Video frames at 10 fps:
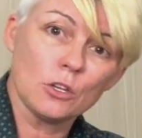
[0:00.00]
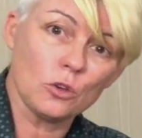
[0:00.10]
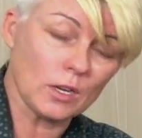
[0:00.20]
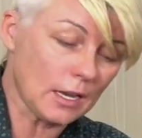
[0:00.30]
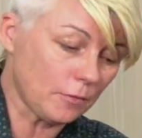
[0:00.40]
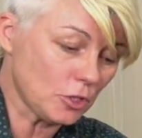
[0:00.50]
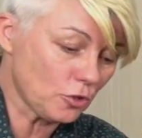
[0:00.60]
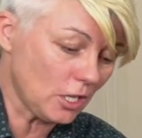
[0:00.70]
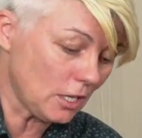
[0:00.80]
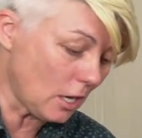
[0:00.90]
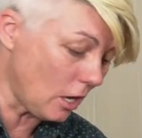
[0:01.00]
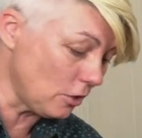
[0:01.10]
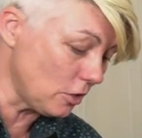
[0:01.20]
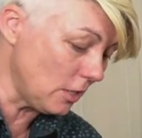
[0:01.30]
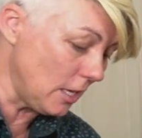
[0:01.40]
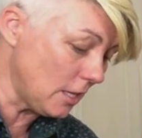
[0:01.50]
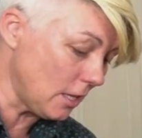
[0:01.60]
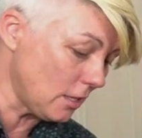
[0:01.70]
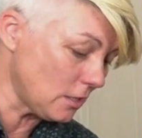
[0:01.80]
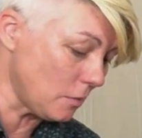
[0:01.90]
you can have a treat
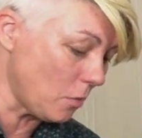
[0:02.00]
underneath some